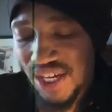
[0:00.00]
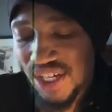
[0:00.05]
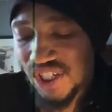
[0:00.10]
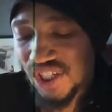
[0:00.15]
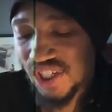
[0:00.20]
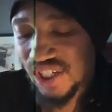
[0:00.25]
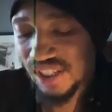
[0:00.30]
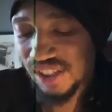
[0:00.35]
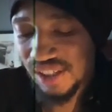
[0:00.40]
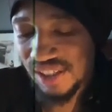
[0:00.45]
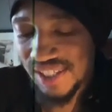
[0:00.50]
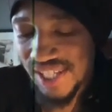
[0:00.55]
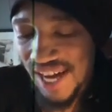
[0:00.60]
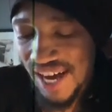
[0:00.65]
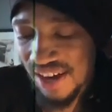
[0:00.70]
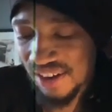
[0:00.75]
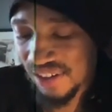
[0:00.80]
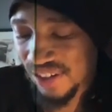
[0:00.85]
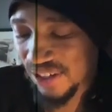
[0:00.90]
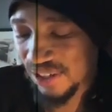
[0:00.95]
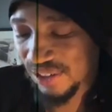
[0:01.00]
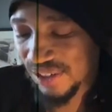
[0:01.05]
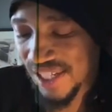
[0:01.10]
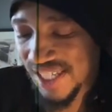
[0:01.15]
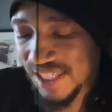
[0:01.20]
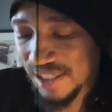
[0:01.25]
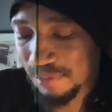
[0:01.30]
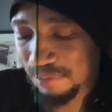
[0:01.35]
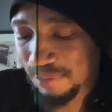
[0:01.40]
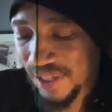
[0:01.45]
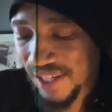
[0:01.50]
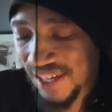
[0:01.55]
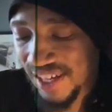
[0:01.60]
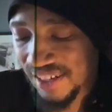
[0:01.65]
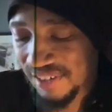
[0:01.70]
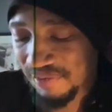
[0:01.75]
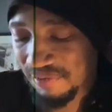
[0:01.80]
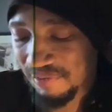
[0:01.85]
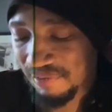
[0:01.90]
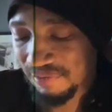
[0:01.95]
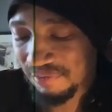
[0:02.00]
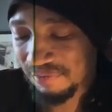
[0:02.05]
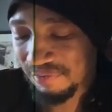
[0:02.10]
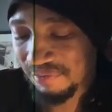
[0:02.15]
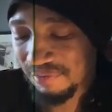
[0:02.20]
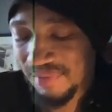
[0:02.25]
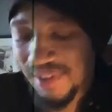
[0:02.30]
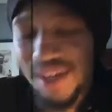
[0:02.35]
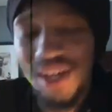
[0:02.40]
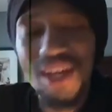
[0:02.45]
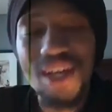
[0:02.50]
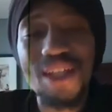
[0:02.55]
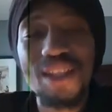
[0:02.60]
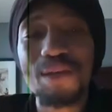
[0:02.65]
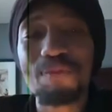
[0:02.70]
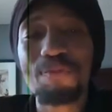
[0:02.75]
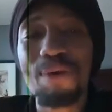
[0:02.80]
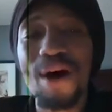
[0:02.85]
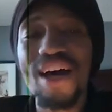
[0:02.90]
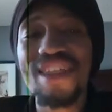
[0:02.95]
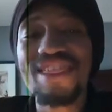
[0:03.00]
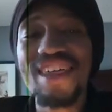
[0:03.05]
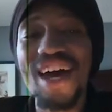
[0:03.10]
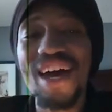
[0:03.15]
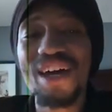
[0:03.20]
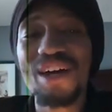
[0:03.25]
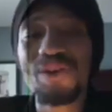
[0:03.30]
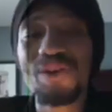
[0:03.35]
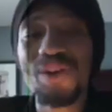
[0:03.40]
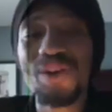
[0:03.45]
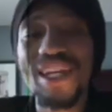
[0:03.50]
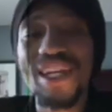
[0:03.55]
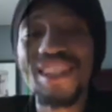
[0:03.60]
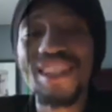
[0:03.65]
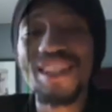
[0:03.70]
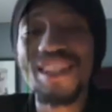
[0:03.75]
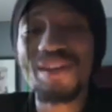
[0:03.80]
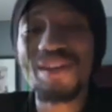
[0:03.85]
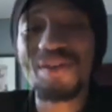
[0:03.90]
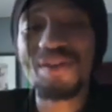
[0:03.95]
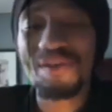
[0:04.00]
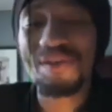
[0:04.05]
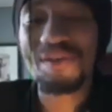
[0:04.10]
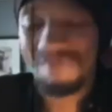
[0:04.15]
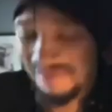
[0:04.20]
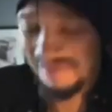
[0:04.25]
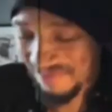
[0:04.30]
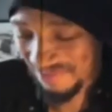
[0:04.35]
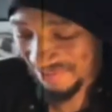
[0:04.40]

She looked down at her lesson plan, the Pythagorean theorem.